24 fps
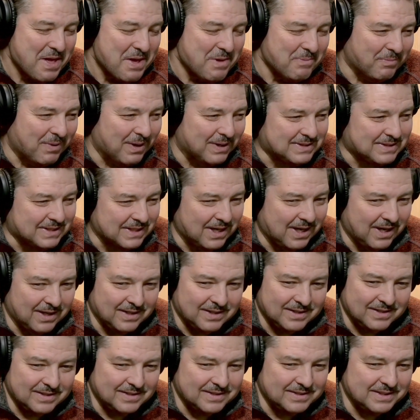But
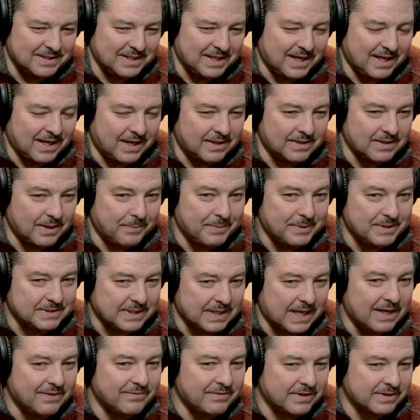I mean,
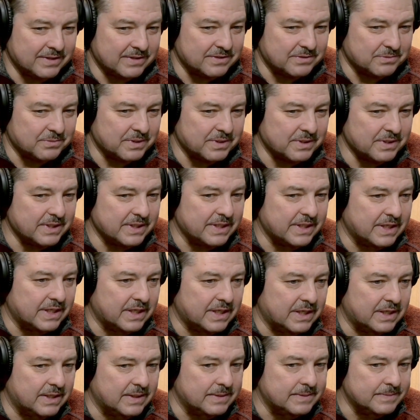diving is really
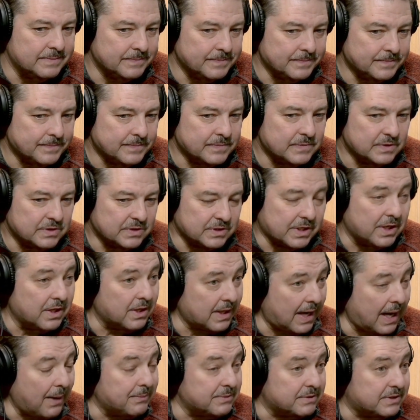a skill,
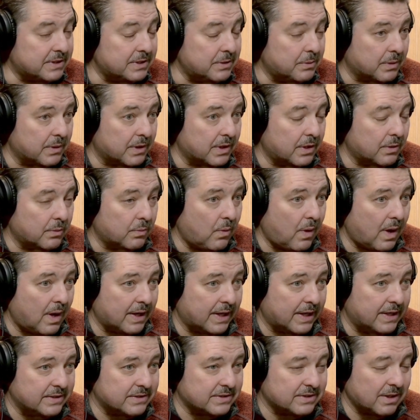and I would see where you'd want to
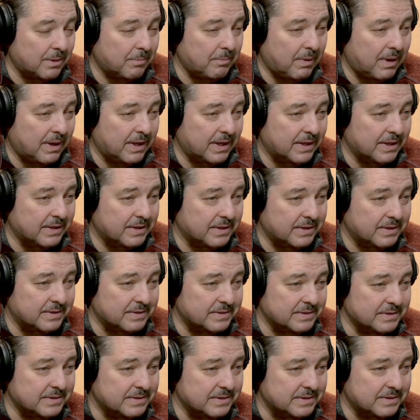get somebody in the
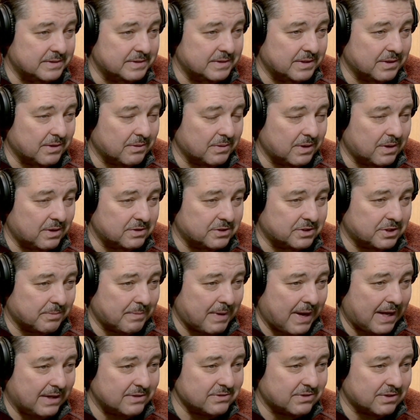little
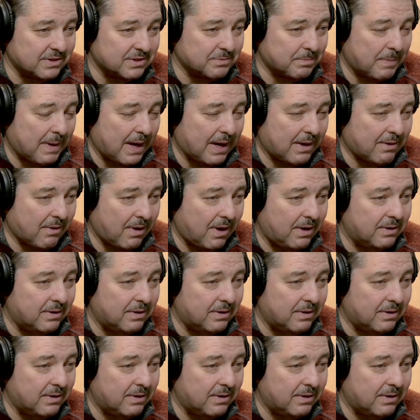gymnastics background.